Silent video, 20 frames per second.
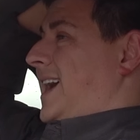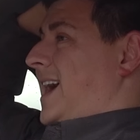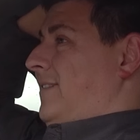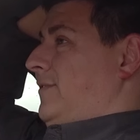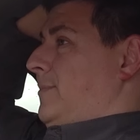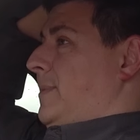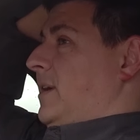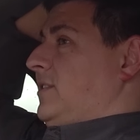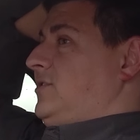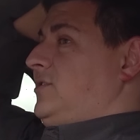
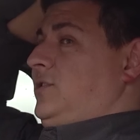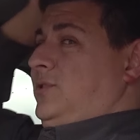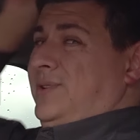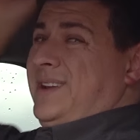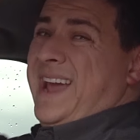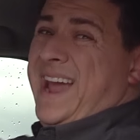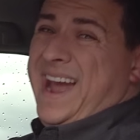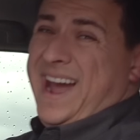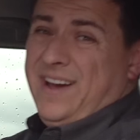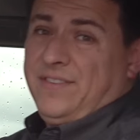have about
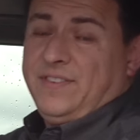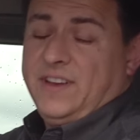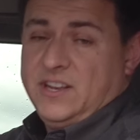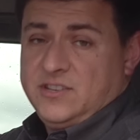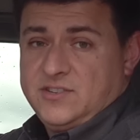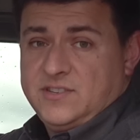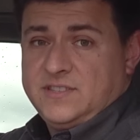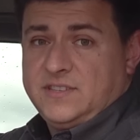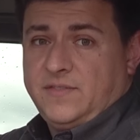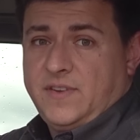2.5
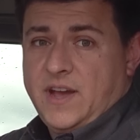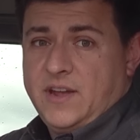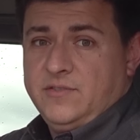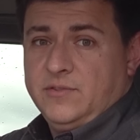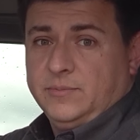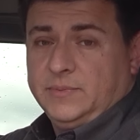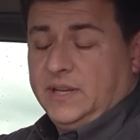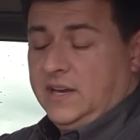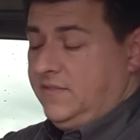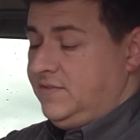inches of
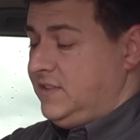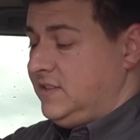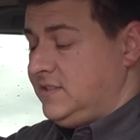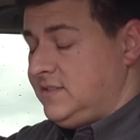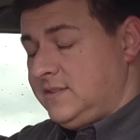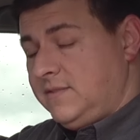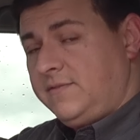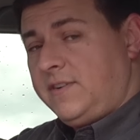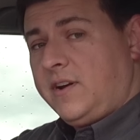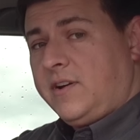headroom left. This
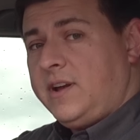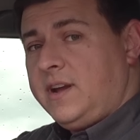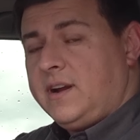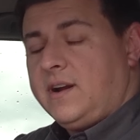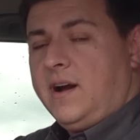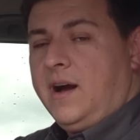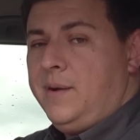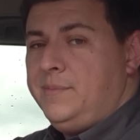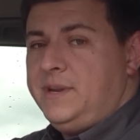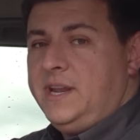is a very
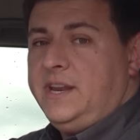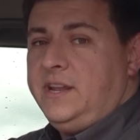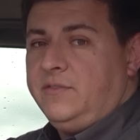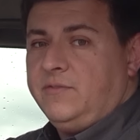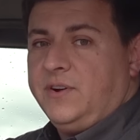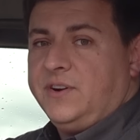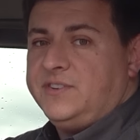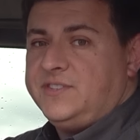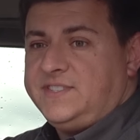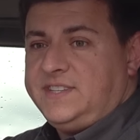
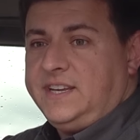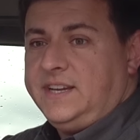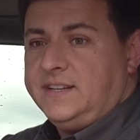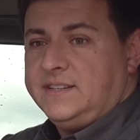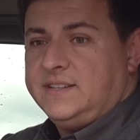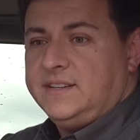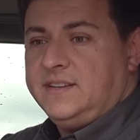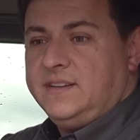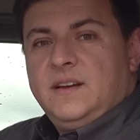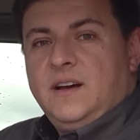accommodating rear
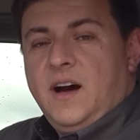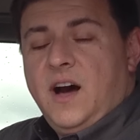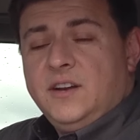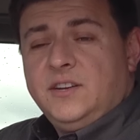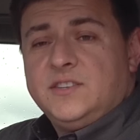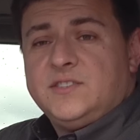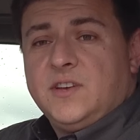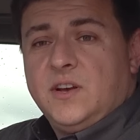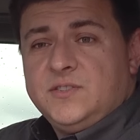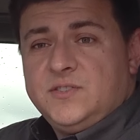seat.
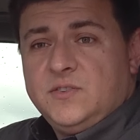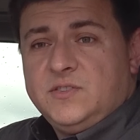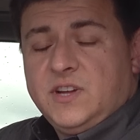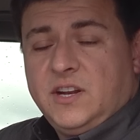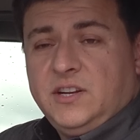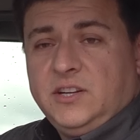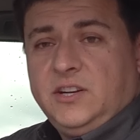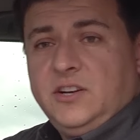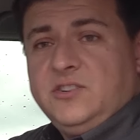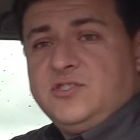Honda's also
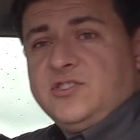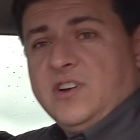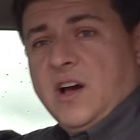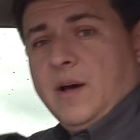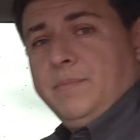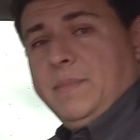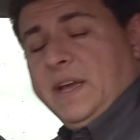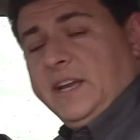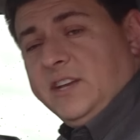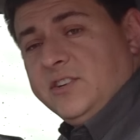done a good
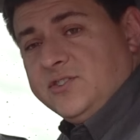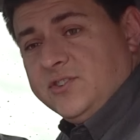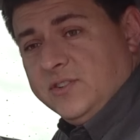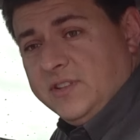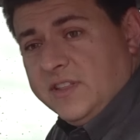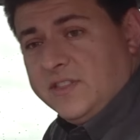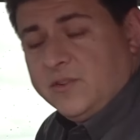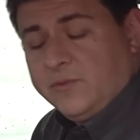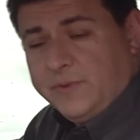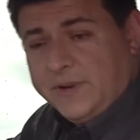job making sure
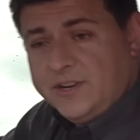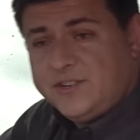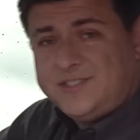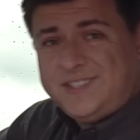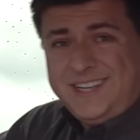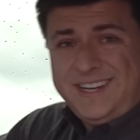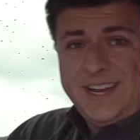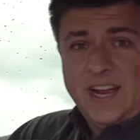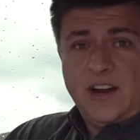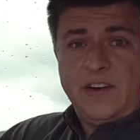that the rear
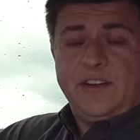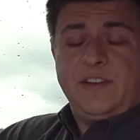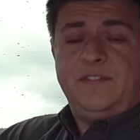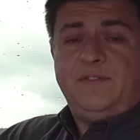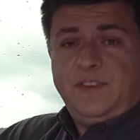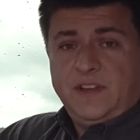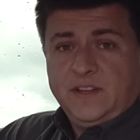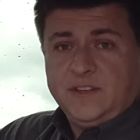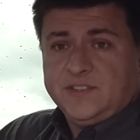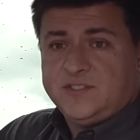seat area
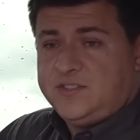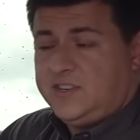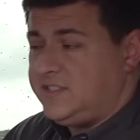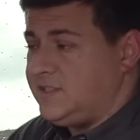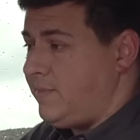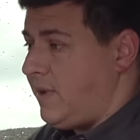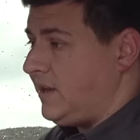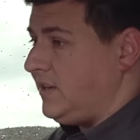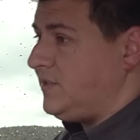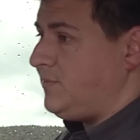feels
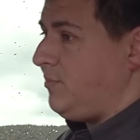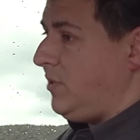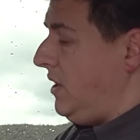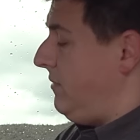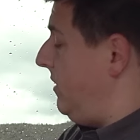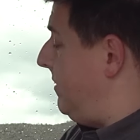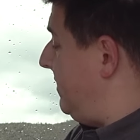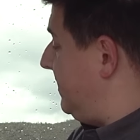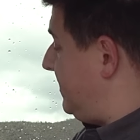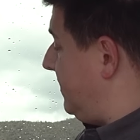just about as
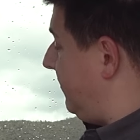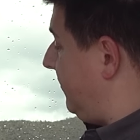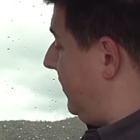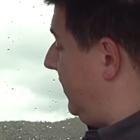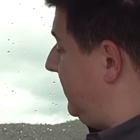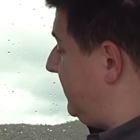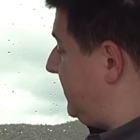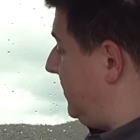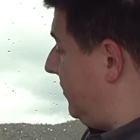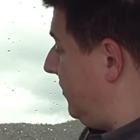premium as the
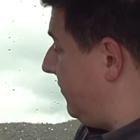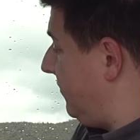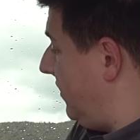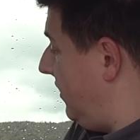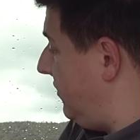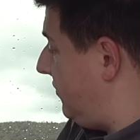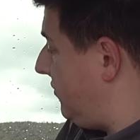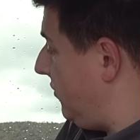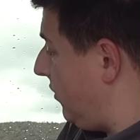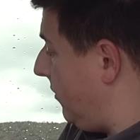front, so the
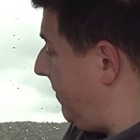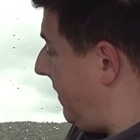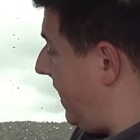front door